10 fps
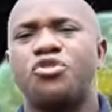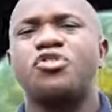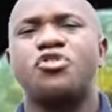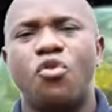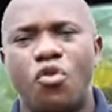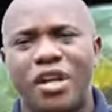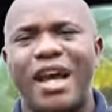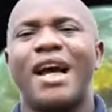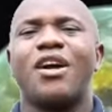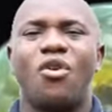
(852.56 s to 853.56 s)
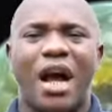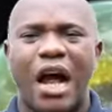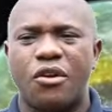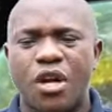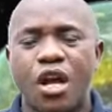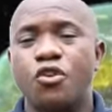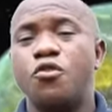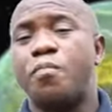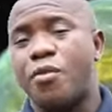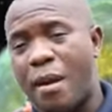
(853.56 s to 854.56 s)
Just go there. Go out.
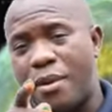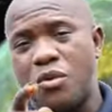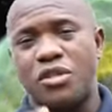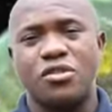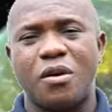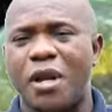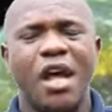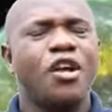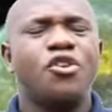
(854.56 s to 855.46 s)
You probably will see somebody.